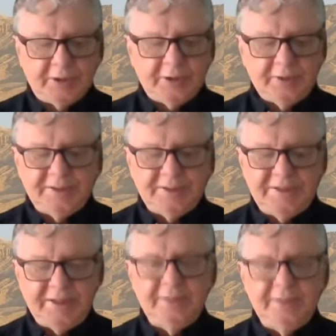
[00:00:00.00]
and
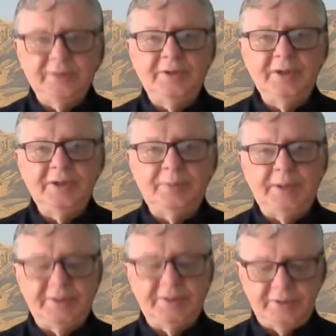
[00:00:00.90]
indeed the Neo
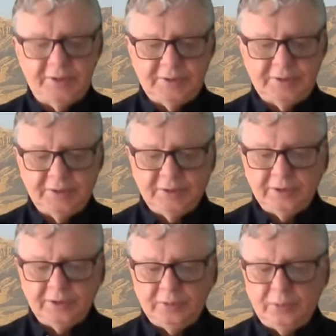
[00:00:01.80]
Platonists
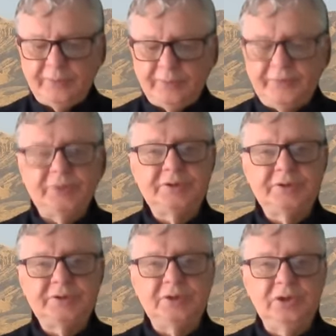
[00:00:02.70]
were the
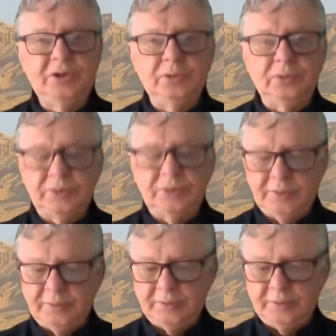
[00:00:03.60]
first to use
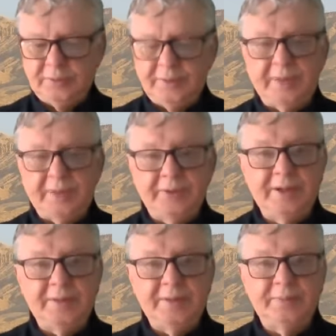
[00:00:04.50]
the name.